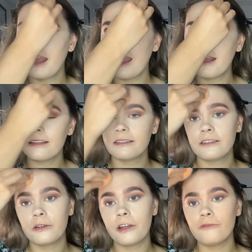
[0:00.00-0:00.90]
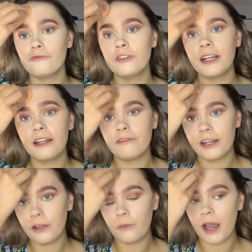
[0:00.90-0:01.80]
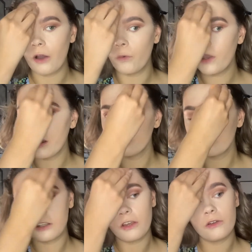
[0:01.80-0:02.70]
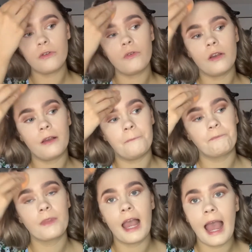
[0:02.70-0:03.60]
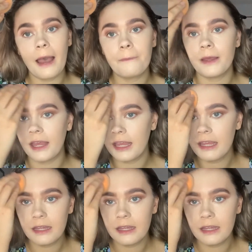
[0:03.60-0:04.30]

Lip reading: is doing really well. We are so happy